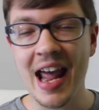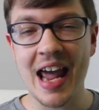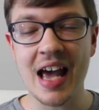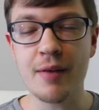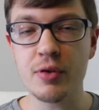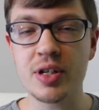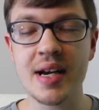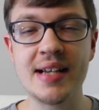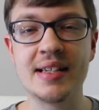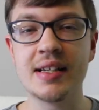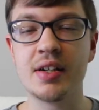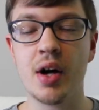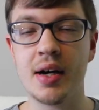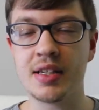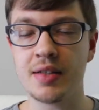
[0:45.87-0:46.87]

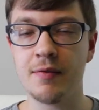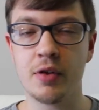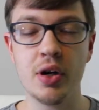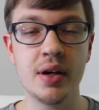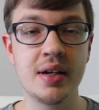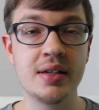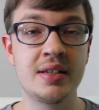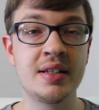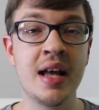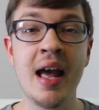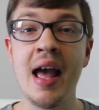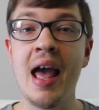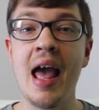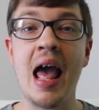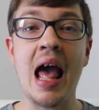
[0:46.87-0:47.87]
advertising, cost of goods,
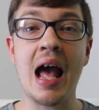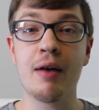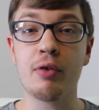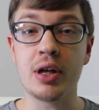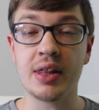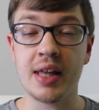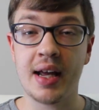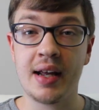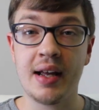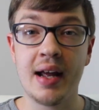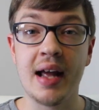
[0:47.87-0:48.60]
everything.